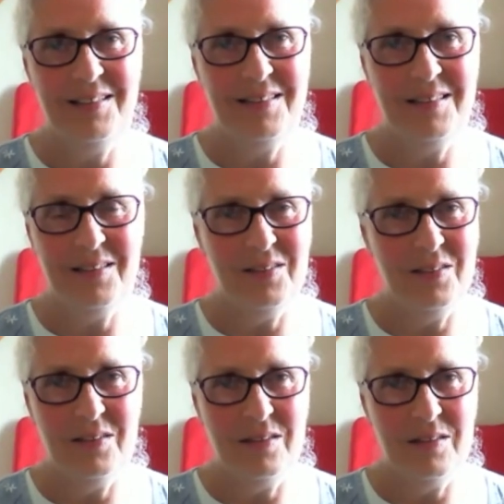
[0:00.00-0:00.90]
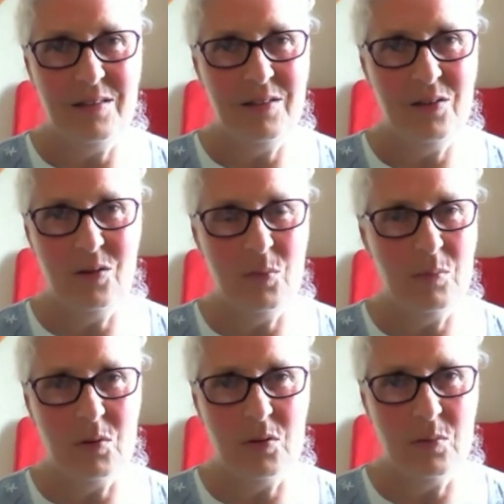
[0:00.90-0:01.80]
the
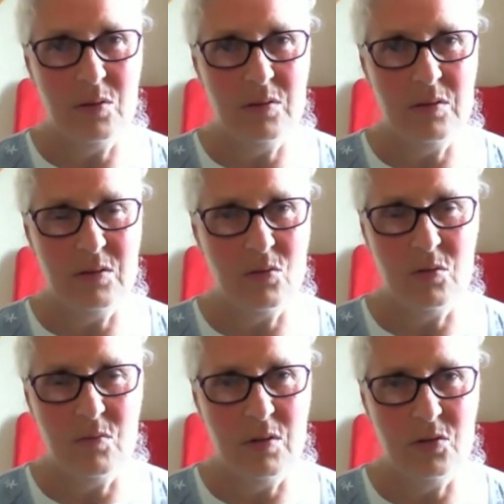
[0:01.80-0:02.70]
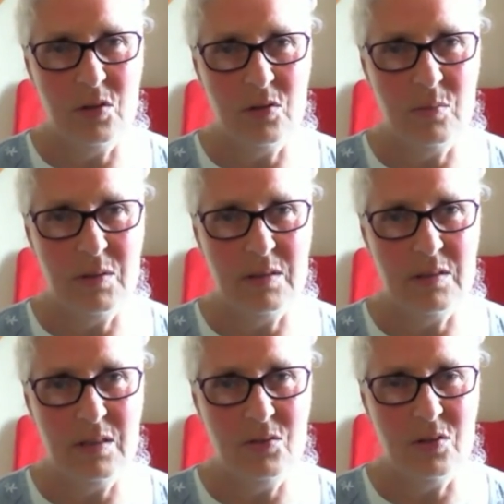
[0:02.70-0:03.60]
Brahma Kumaris or the Raj Yoga
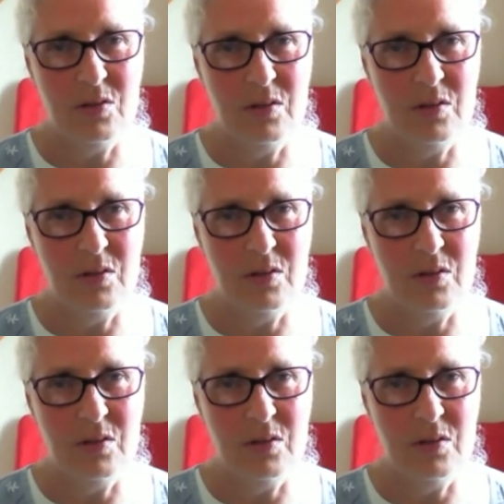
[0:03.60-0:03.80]
meditation.